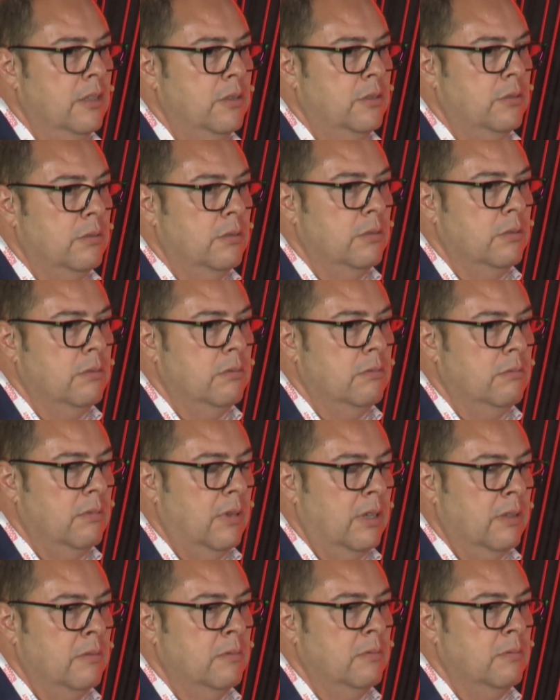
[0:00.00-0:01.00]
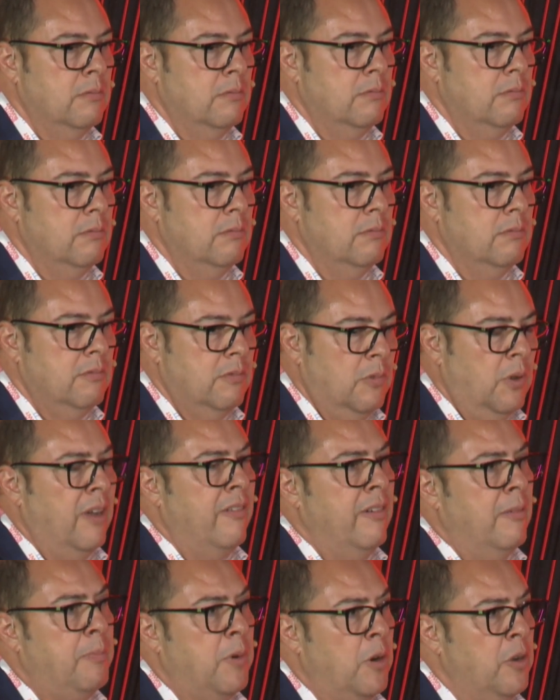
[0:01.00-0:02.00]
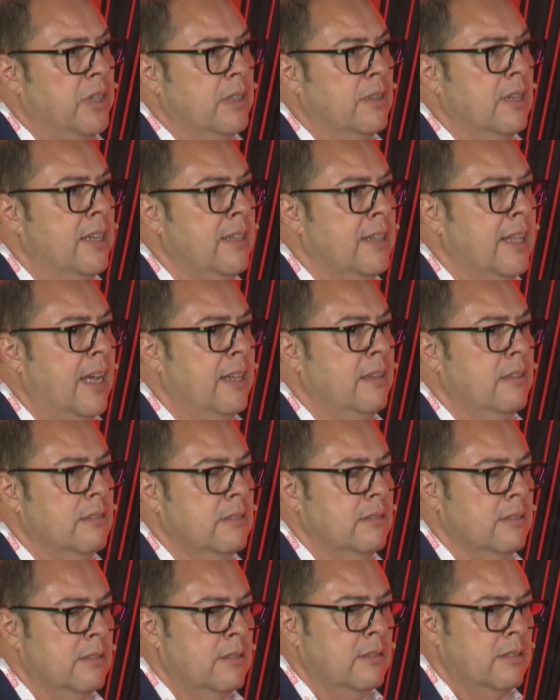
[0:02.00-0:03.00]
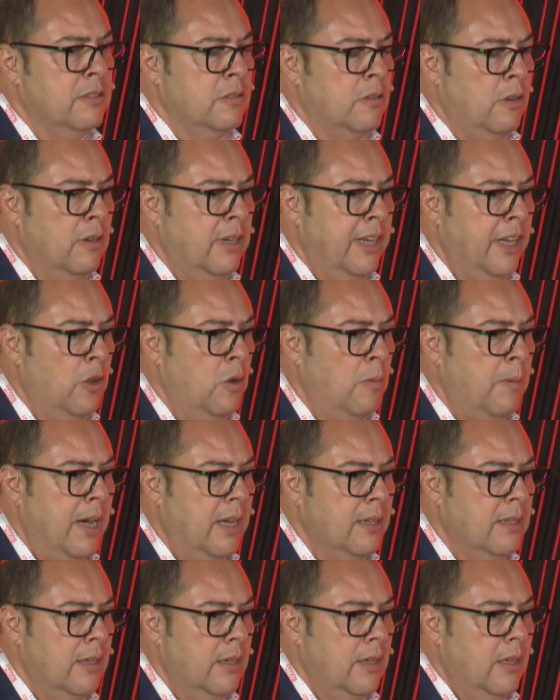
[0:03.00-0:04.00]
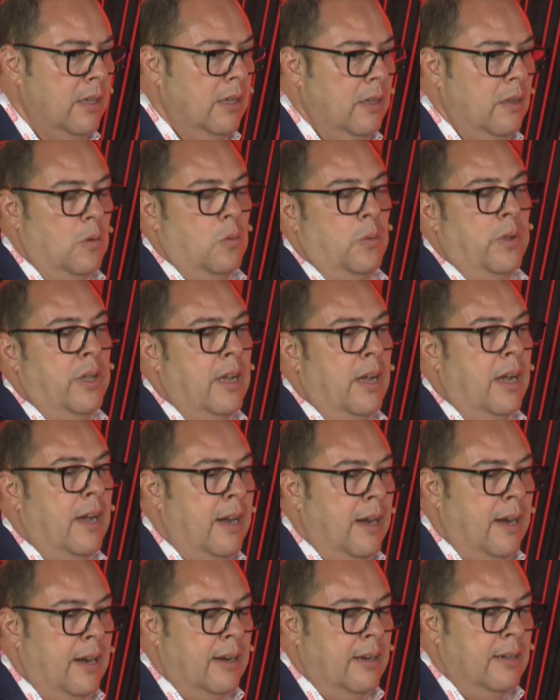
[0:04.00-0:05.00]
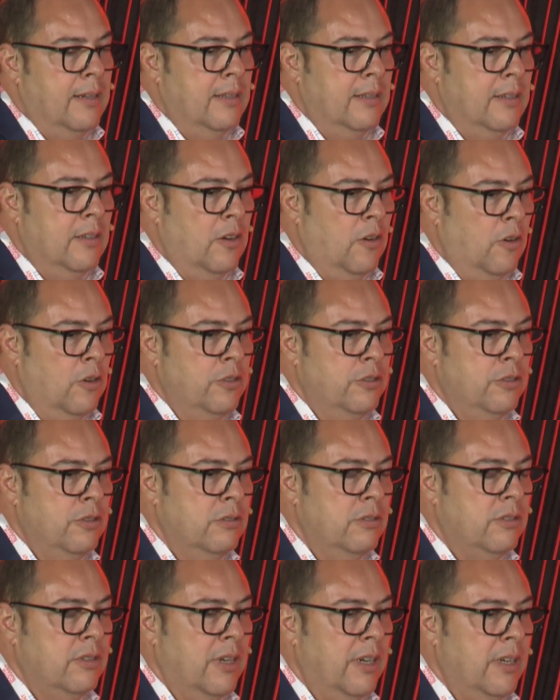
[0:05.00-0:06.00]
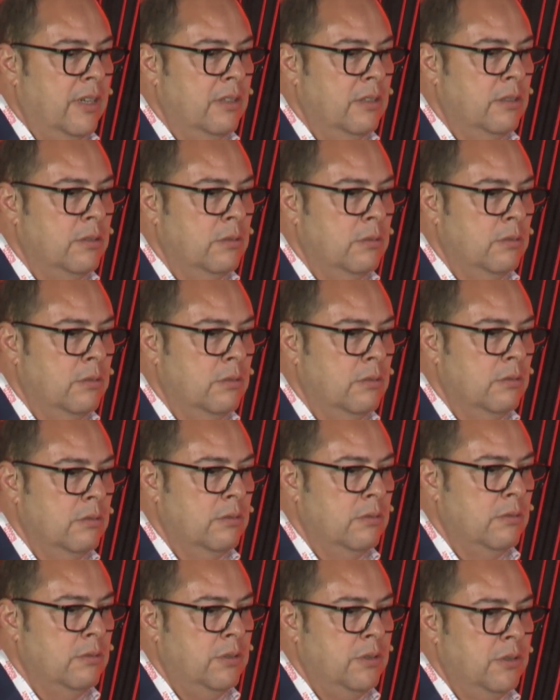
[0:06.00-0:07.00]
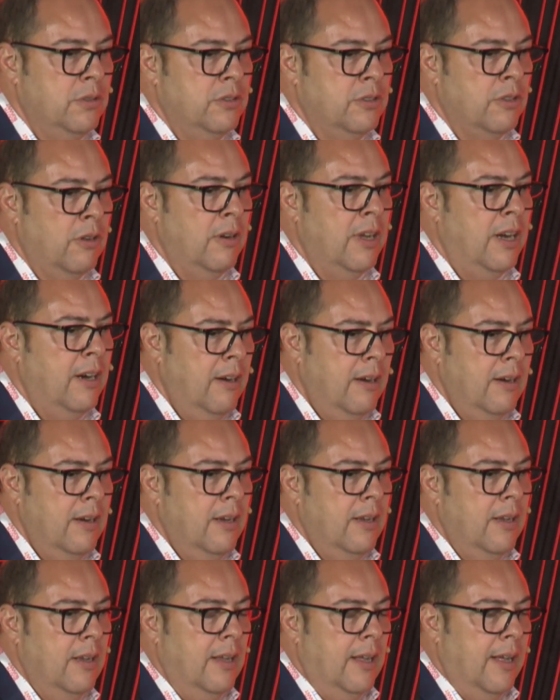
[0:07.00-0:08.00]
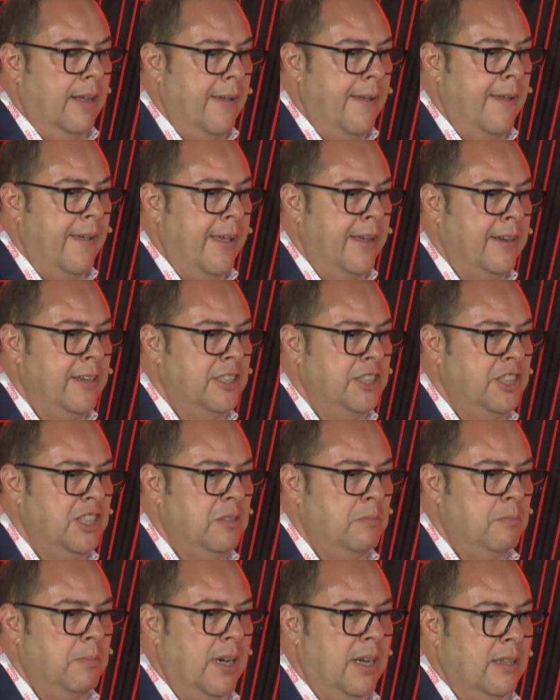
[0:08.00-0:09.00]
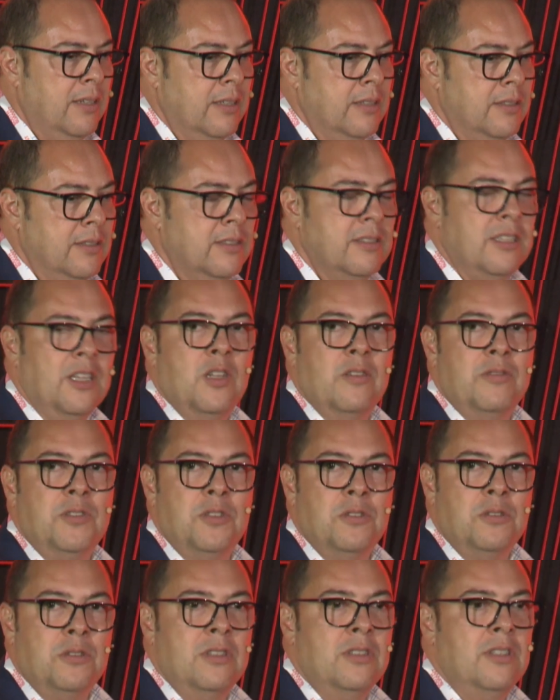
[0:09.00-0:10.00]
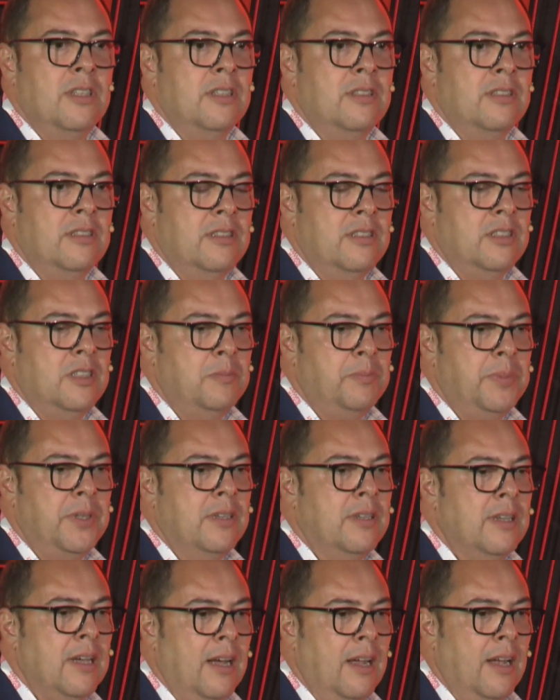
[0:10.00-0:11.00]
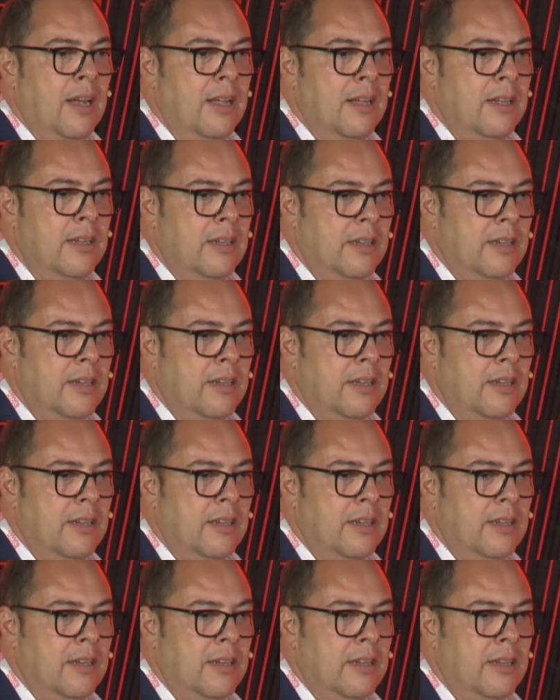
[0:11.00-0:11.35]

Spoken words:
we have a project like that. It's called Geobat. We are also trying to use solar energy, but instead of using the typical